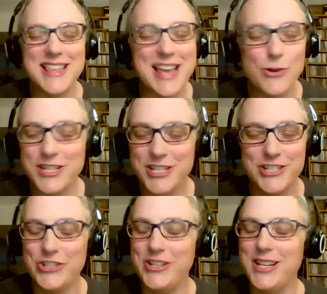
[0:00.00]
that question,
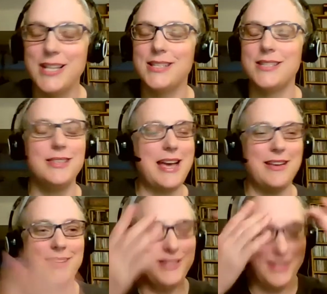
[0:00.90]
Judy, because that
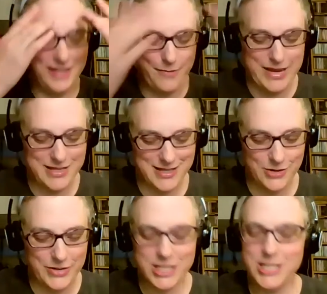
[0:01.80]
is a basic
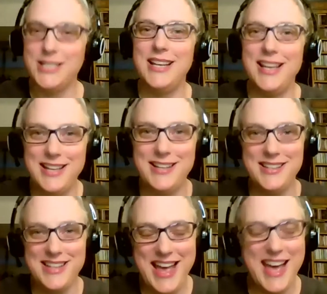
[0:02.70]
question. And
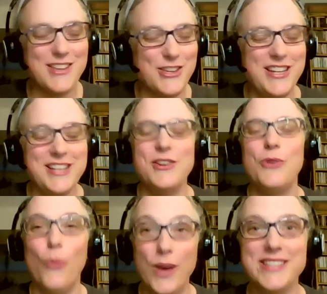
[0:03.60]
yeah, you need to know
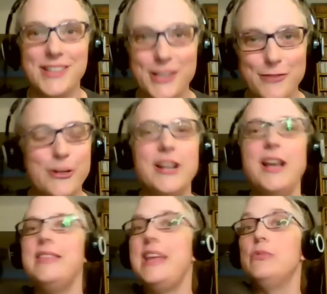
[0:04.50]
what to look for.
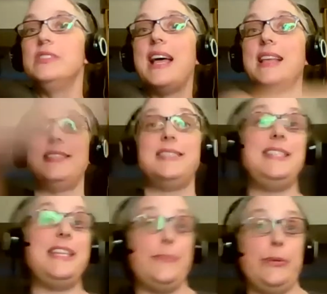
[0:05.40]
They will not
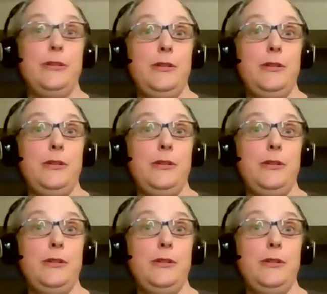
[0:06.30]
zip.